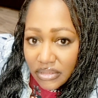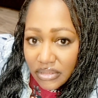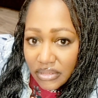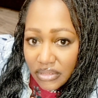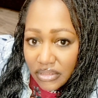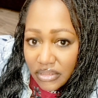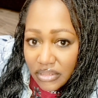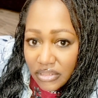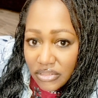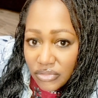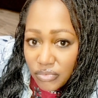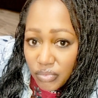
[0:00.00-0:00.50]

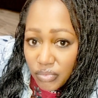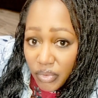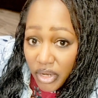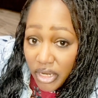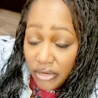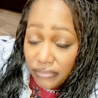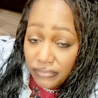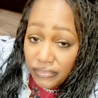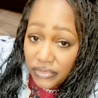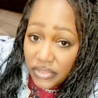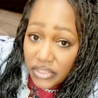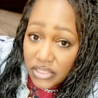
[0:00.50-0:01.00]
It is
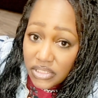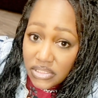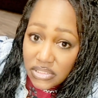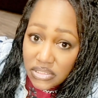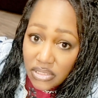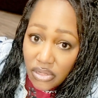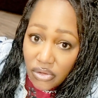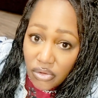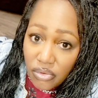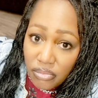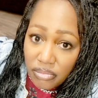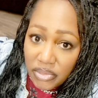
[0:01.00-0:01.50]
rightfully
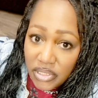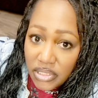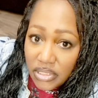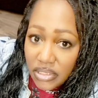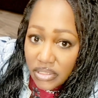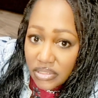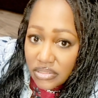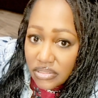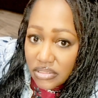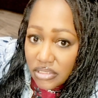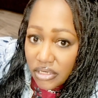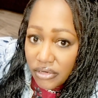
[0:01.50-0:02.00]
so,
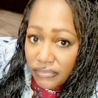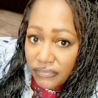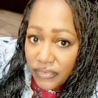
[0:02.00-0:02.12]
because their